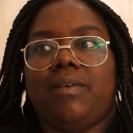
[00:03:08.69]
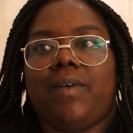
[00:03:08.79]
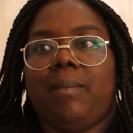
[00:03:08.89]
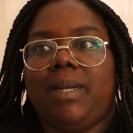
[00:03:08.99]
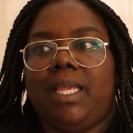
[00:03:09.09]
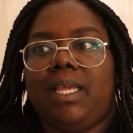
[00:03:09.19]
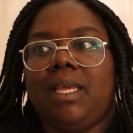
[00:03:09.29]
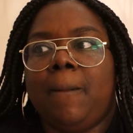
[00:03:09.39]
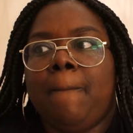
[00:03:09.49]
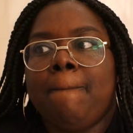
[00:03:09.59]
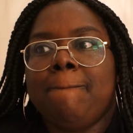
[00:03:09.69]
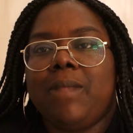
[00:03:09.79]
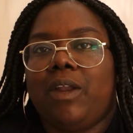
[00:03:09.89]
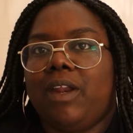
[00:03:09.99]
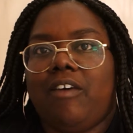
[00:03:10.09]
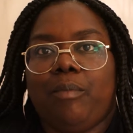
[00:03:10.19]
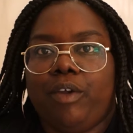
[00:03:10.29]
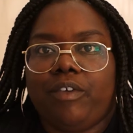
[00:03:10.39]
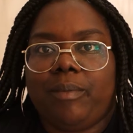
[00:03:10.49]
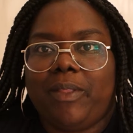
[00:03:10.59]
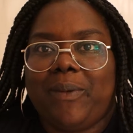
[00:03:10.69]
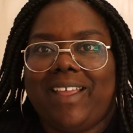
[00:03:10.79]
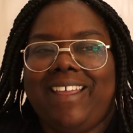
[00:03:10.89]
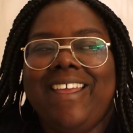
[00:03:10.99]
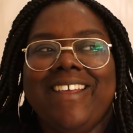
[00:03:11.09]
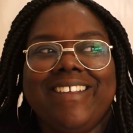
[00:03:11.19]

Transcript: family. I don't have a boyfriend, by the way.